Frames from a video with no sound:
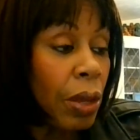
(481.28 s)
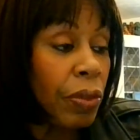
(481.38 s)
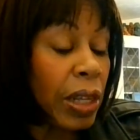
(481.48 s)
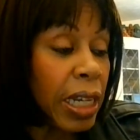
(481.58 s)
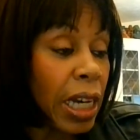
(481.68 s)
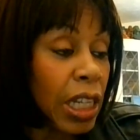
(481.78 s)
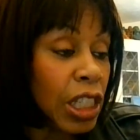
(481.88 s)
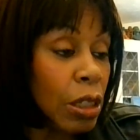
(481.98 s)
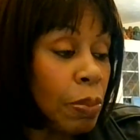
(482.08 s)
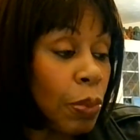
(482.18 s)
The
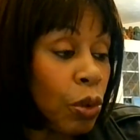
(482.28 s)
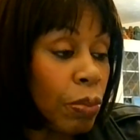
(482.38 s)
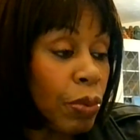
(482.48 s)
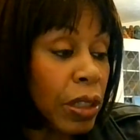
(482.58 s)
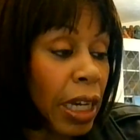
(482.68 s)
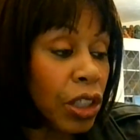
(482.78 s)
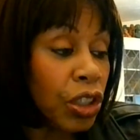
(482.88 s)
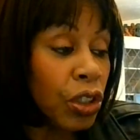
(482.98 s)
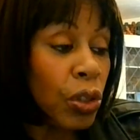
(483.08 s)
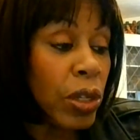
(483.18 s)
Customs Border
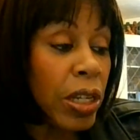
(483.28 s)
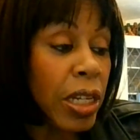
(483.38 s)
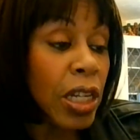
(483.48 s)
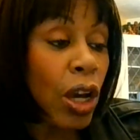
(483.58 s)
Protection uses its